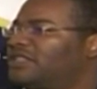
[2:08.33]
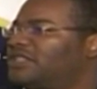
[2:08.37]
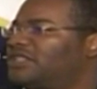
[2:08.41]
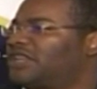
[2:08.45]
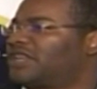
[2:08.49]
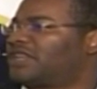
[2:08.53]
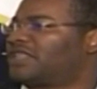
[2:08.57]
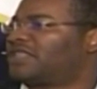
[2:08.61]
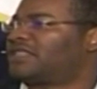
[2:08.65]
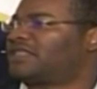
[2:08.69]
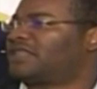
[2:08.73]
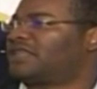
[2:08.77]

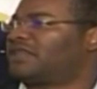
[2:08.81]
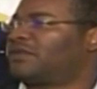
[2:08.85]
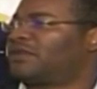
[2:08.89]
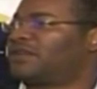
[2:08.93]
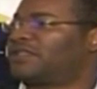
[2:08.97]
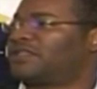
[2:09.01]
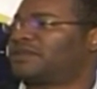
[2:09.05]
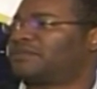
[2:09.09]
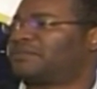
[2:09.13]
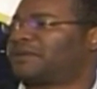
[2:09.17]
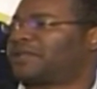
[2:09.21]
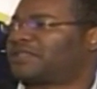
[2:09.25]
Wade
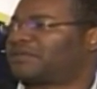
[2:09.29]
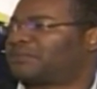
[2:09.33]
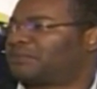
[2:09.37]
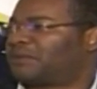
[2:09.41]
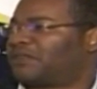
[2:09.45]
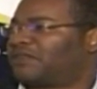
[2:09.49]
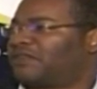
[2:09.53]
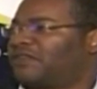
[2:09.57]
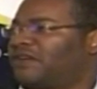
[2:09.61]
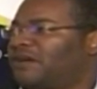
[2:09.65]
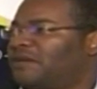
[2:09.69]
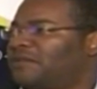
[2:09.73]
Mars,
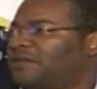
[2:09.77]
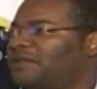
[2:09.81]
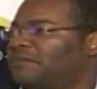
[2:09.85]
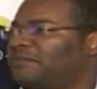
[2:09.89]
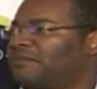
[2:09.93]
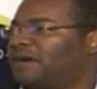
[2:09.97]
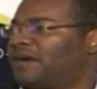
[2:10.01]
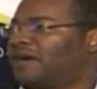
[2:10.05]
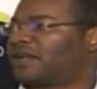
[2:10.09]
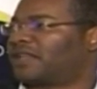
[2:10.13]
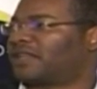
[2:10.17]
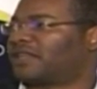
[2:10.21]
is that
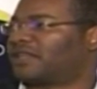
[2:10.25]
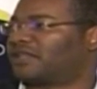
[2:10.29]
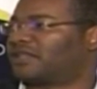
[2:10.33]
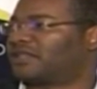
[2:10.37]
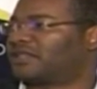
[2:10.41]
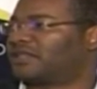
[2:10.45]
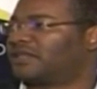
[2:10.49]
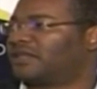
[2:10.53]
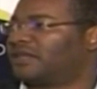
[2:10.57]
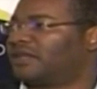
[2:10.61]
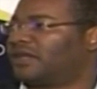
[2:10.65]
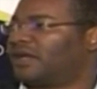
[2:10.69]

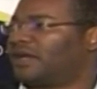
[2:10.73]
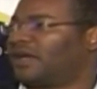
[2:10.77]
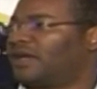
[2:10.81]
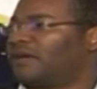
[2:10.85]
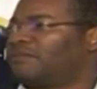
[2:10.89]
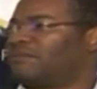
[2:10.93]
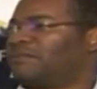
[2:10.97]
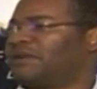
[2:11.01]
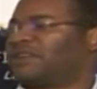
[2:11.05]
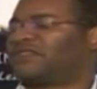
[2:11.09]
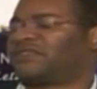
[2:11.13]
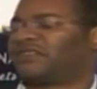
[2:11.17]
expert,
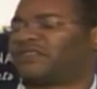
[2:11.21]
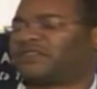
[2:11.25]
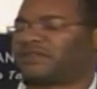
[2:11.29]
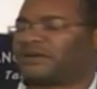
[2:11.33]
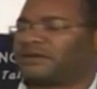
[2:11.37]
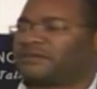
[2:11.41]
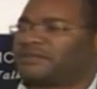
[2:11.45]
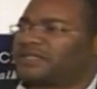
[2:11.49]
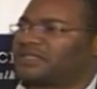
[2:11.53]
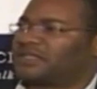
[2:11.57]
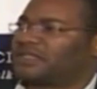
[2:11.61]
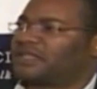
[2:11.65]
and
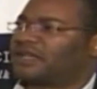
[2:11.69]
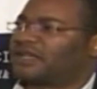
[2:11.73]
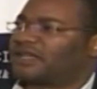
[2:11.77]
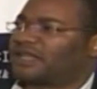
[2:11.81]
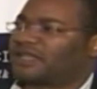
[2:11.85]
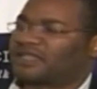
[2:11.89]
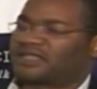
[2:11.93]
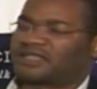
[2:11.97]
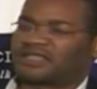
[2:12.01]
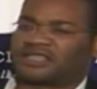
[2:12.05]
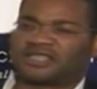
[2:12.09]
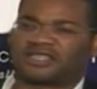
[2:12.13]
he gives
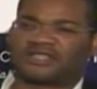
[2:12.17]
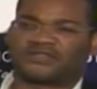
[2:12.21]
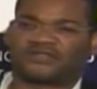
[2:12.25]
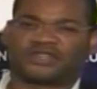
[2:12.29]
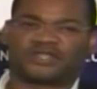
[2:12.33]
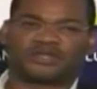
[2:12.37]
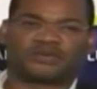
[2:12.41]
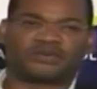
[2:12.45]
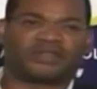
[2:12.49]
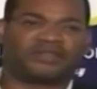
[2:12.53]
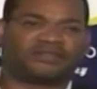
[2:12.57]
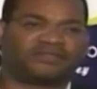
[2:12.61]
an
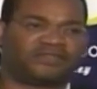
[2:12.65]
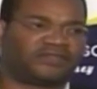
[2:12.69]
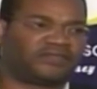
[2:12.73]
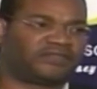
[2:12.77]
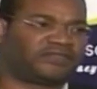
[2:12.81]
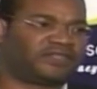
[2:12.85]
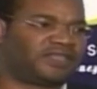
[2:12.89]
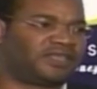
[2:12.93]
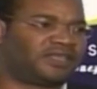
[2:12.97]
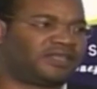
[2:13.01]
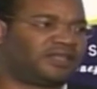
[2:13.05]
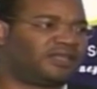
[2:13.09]
overview of the
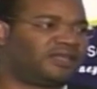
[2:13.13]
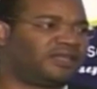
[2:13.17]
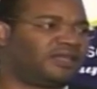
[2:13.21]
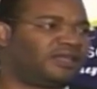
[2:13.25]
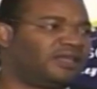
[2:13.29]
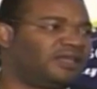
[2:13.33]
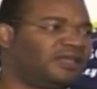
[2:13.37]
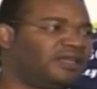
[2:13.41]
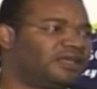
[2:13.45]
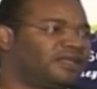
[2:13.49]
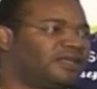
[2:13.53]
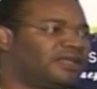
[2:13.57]
Jamaican
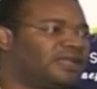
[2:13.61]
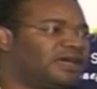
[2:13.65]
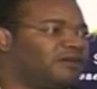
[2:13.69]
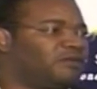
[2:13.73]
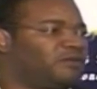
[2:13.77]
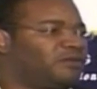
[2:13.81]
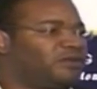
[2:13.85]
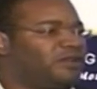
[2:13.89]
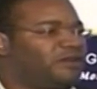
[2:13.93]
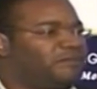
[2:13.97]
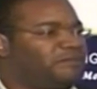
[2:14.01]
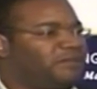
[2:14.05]
stock
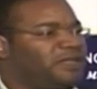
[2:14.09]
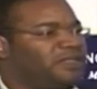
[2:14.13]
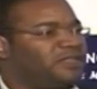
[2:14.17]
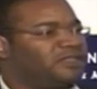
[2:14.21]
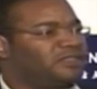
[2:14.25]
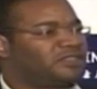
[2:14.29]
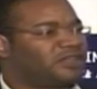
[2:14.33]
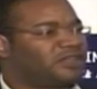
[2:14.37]
market.